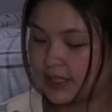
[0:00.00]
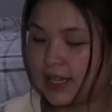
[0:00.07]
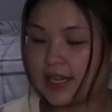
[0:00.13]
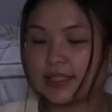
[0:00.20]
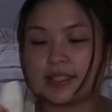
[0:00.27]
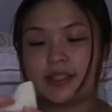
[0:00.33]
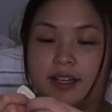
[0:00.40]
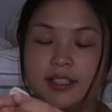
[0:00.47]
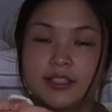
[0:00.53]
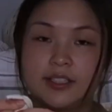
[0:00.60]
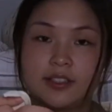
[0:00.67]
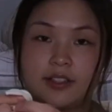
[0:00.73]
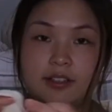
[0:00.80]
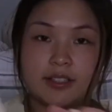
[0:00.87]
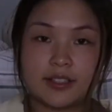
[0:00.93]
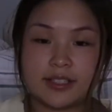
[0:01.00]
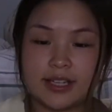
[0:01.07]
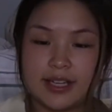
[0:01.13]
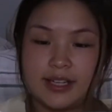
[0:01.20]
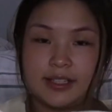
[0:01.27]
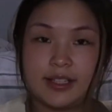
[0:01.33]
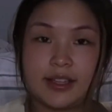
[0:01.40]
it has cuts on the
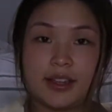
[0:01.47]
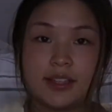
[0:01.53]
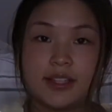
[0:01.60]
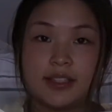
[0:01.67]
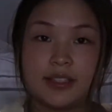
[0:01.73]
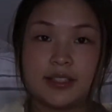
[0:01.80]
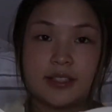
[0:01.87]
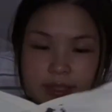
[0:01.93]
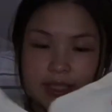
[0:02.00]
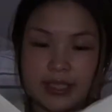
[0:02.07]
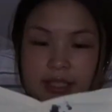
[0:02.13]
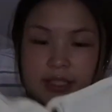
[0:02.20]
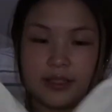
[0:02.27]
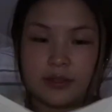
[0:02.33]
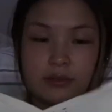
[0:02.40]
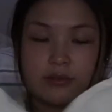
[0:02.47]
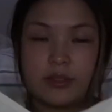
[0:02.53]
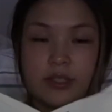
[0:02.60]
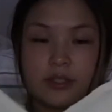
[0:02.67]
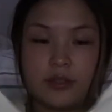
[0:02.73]
side like this which i think is really